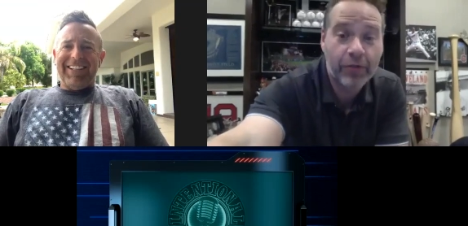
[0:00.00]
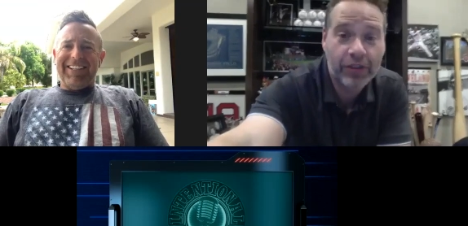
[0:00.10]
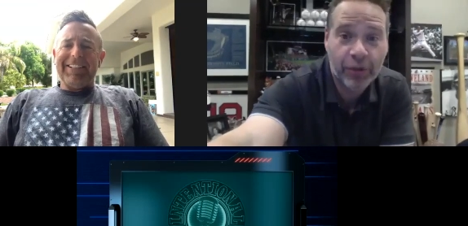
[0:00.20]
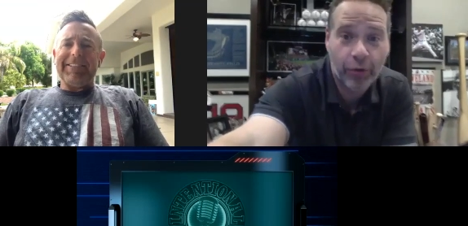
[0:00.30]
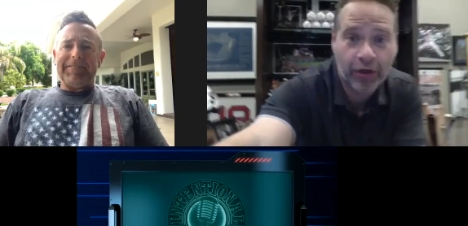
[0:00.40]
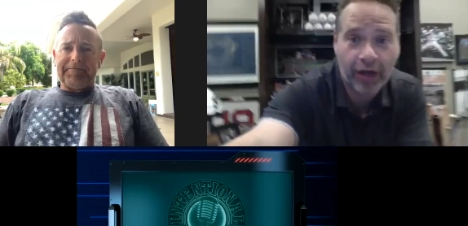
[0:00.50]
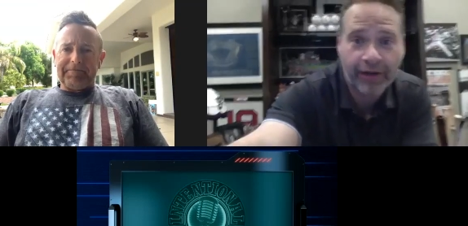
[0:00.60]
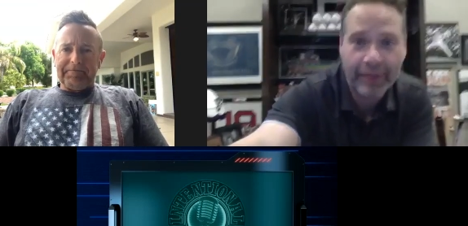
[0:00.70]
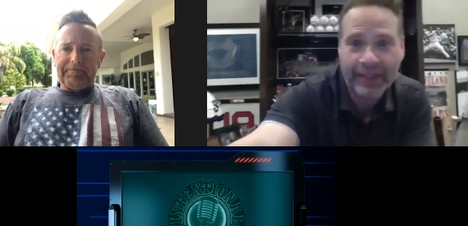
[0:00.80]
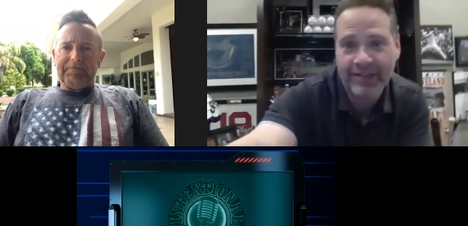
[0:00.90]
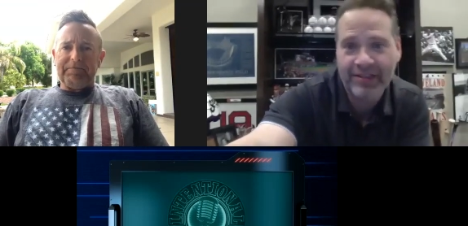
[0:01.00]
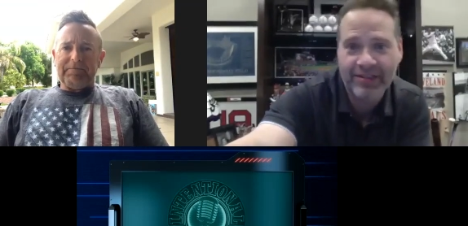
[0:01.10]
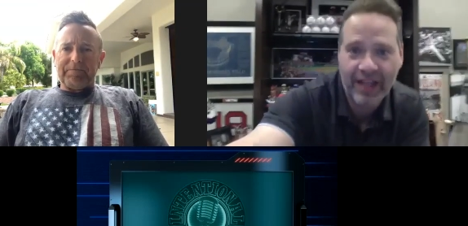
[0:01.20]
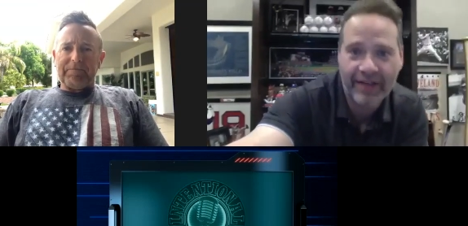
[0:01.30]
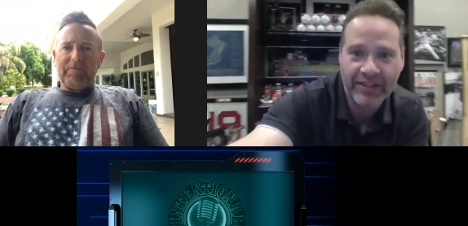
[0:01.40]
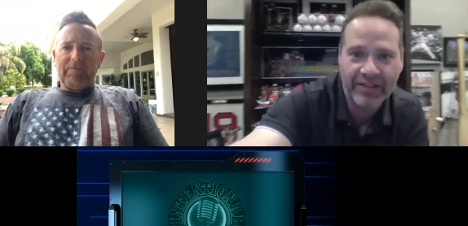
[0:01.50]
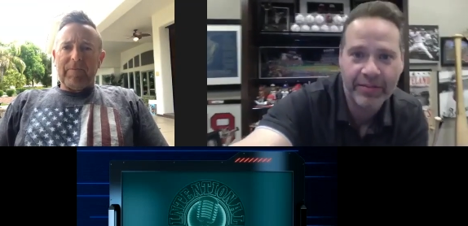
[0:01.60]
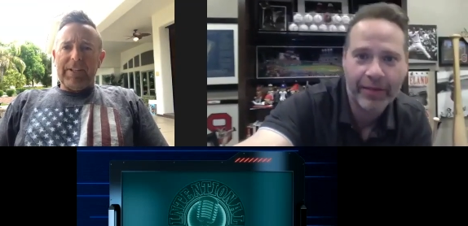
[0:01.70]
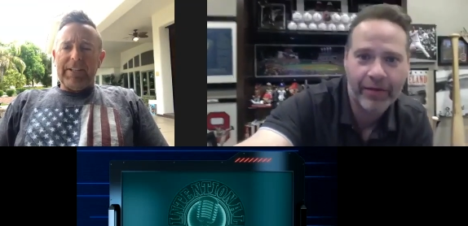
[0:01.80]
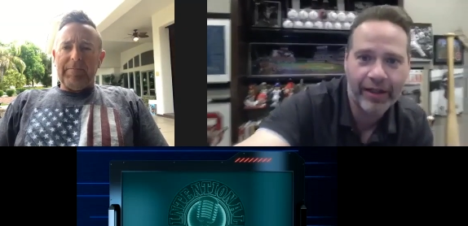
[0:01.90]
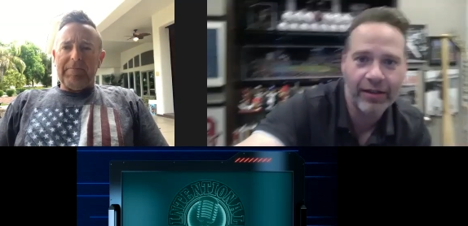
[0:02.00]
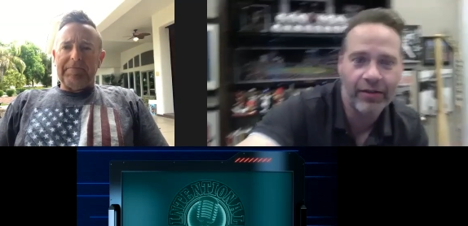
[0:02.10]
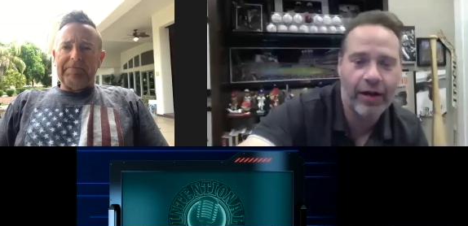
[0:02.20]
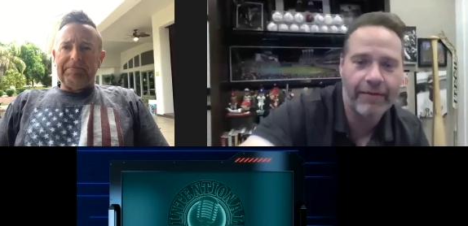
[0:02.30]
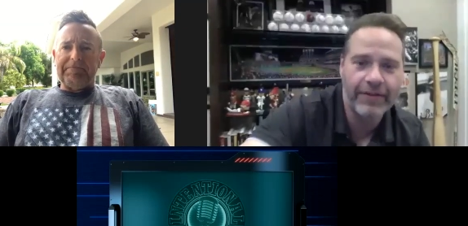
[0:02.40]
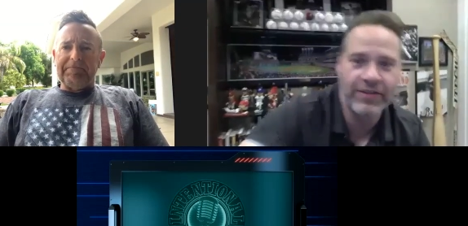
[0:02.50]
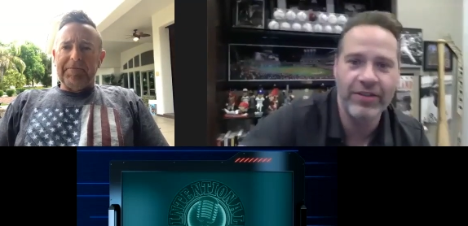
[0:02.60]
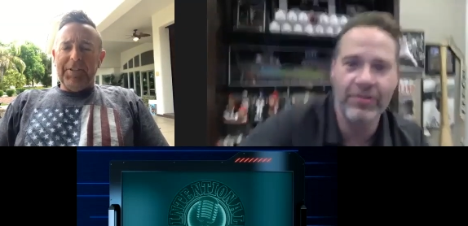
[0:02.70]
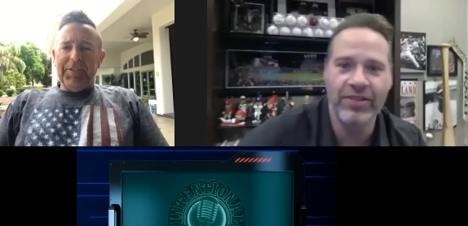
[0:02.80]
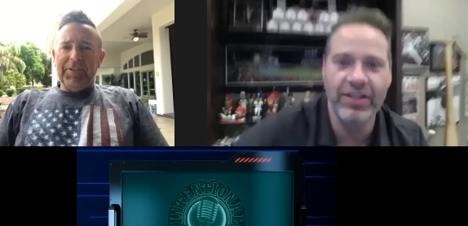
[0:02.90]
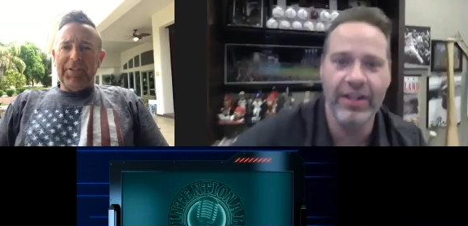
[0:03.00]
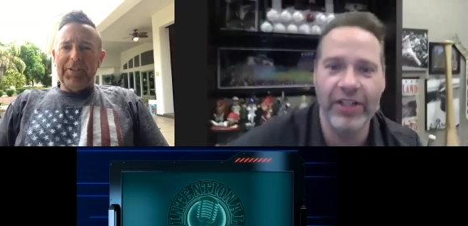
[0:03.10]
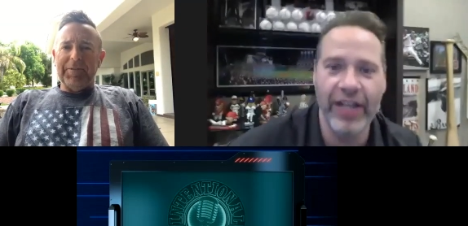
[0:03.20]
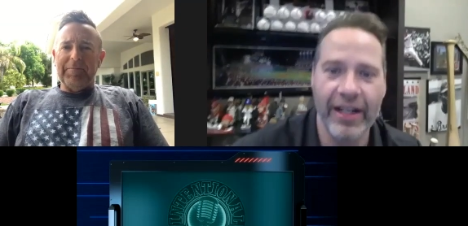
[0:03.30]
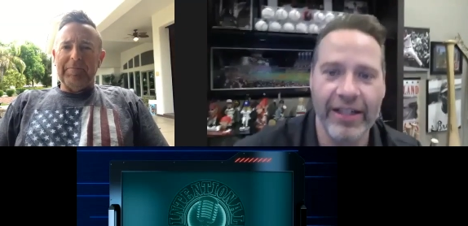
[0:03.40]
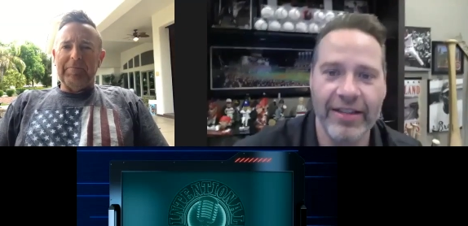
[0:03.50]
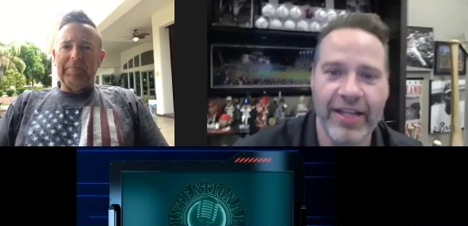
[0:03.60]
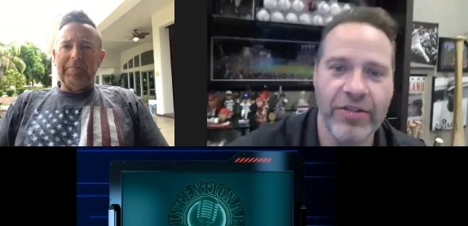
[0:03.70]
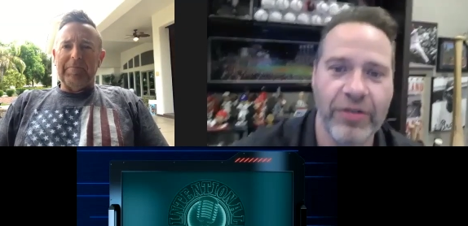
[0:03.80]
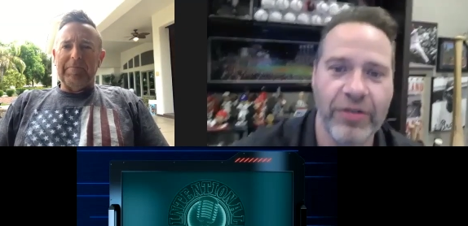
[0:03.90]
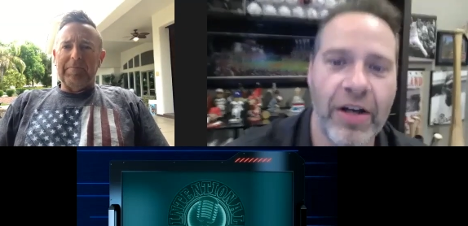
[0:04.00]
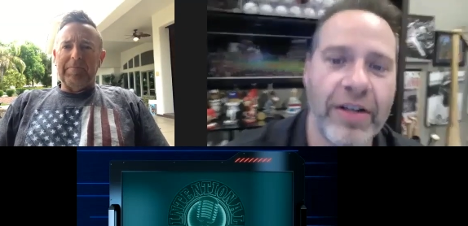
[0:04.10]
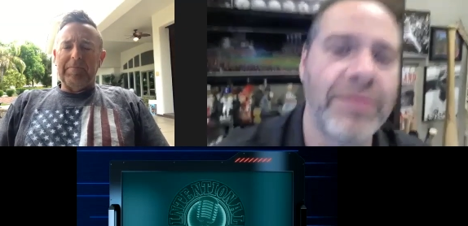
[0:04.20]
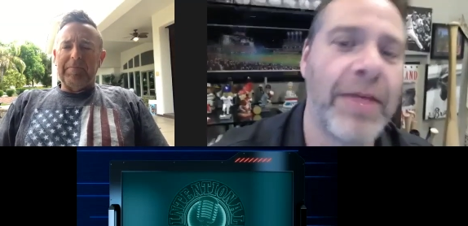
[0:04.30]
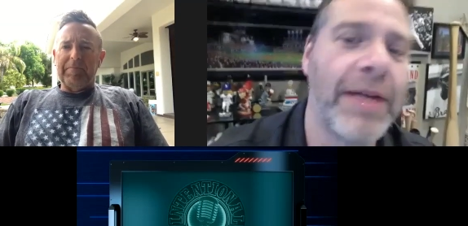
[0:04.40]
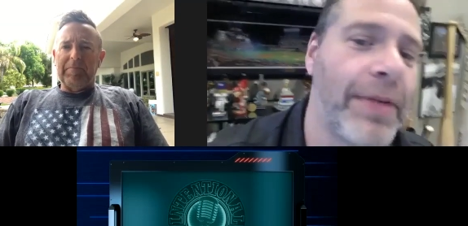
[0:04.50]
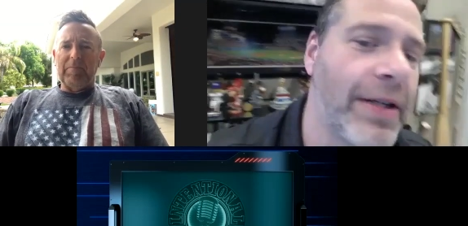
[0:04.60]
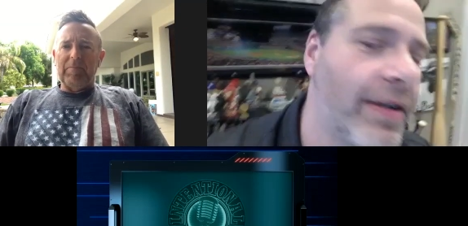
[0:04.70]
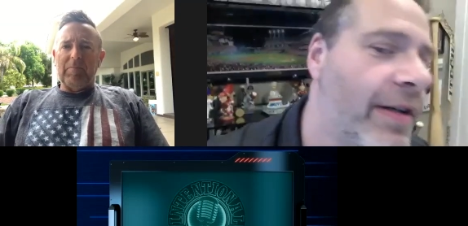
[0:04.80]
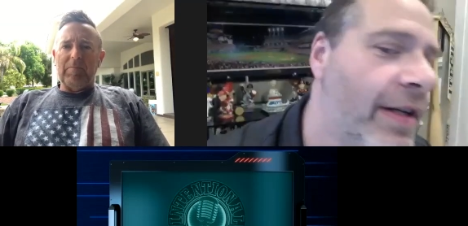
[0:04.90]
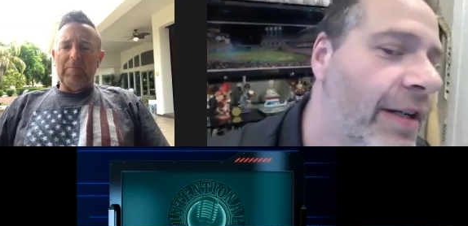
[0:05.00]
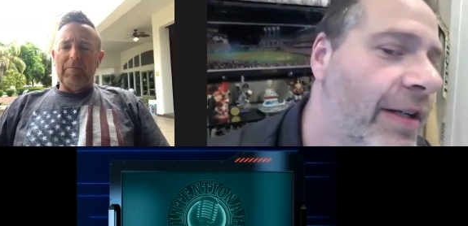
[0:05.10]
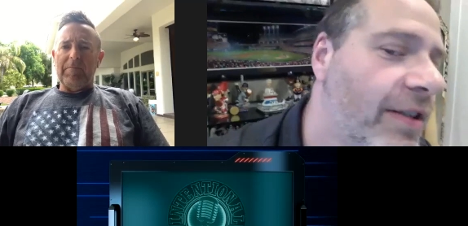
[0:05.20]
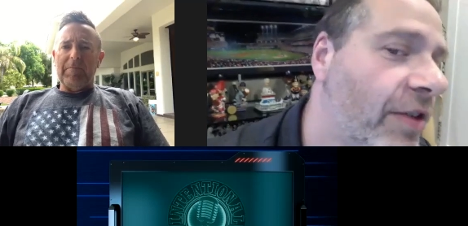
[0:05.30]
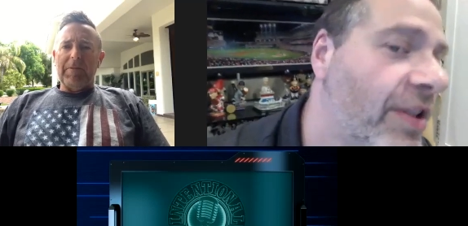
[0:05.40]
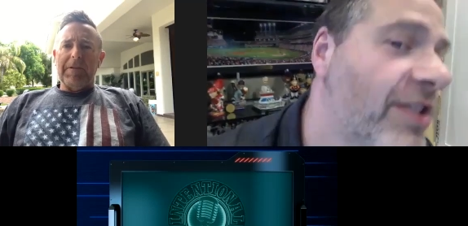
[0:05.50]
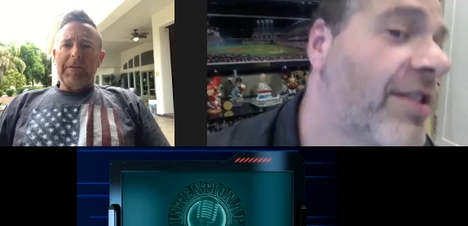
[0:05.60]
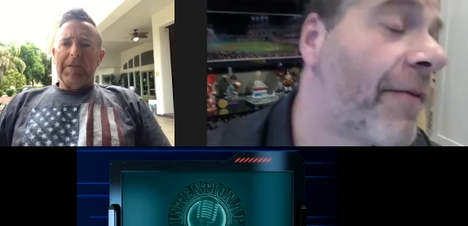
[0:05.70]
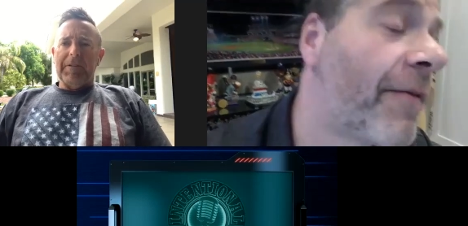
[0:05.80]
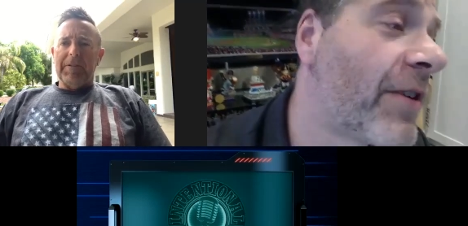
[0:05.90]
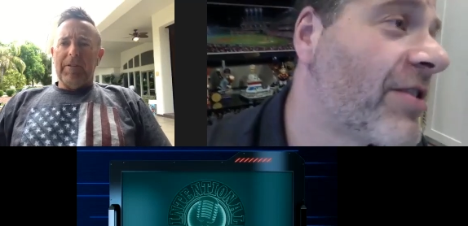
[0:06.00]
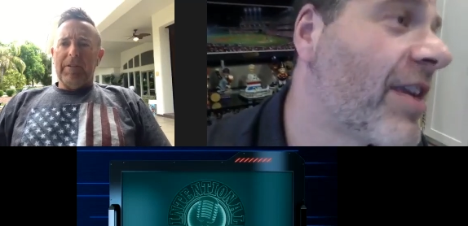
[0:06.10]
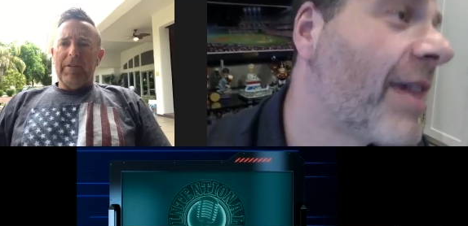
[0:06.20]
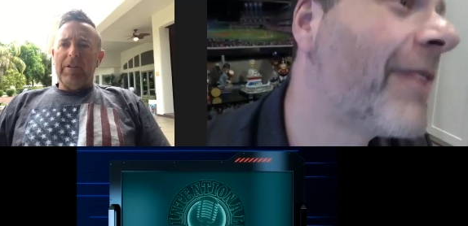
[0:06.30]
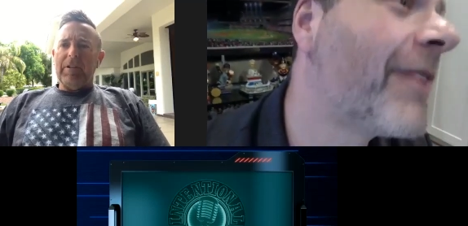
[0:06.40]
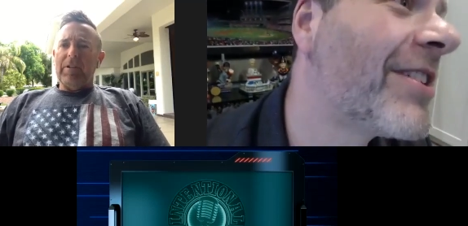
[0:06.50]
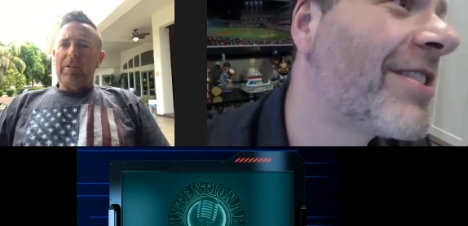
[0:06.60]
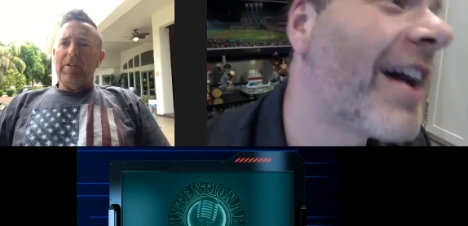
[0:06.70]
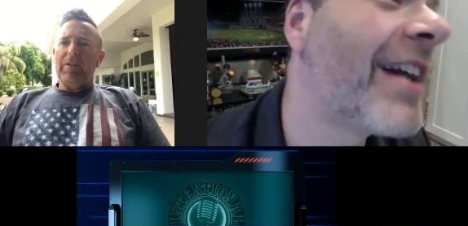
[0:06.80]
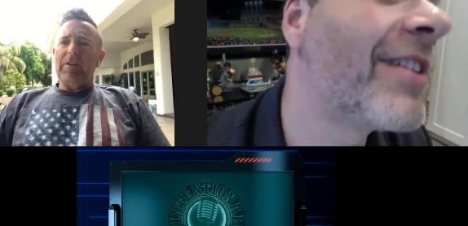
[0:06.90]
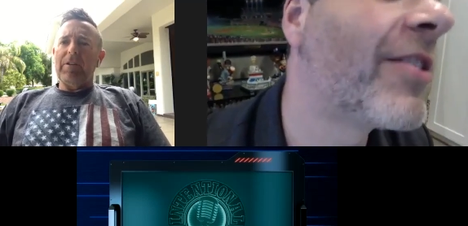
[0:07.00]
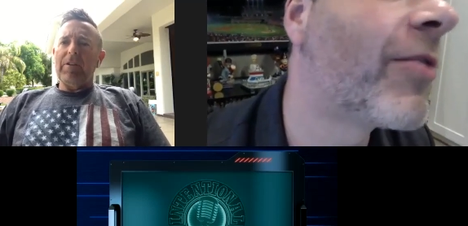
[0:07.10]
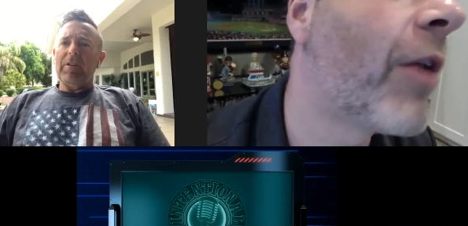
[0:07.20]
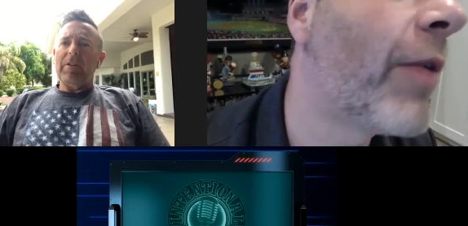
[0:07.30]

Speaker 1: a tour of, because this is obviously my regular office that you see every day on Intentional Talk, is my beard. So this is the first time I've decided to grow it